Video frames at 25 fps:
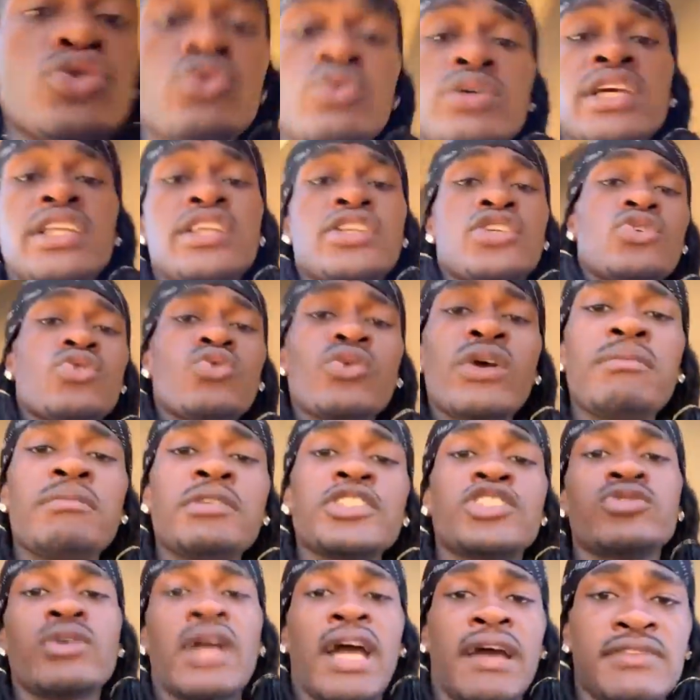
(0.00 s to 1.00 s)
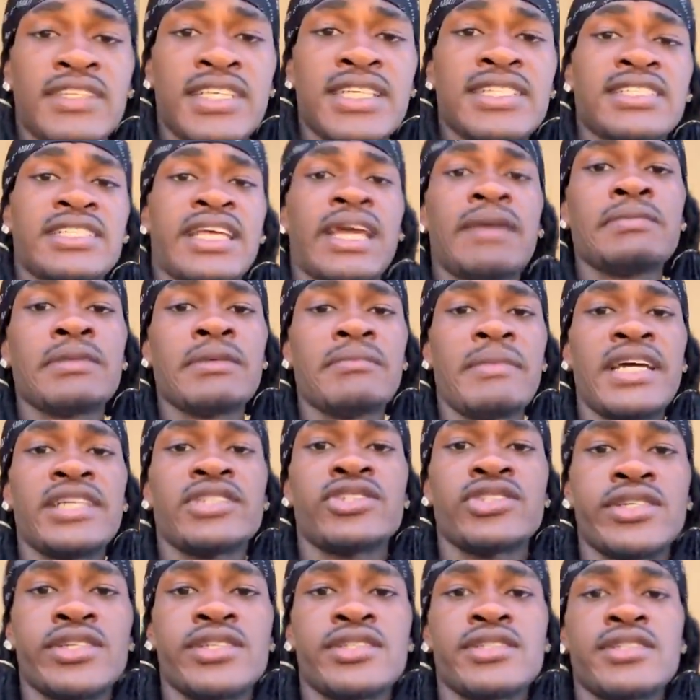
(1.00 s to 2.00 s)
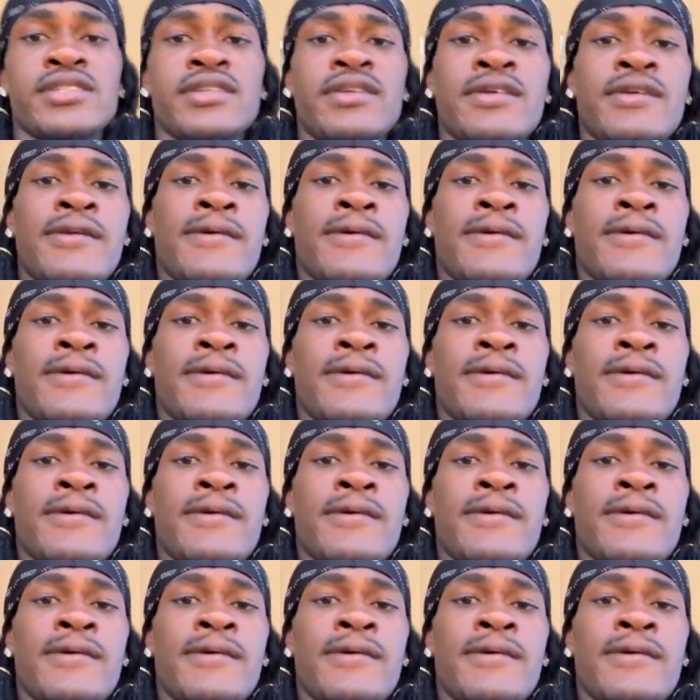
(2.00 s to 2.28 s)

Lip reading: You can do it, but you have to escape the matrix.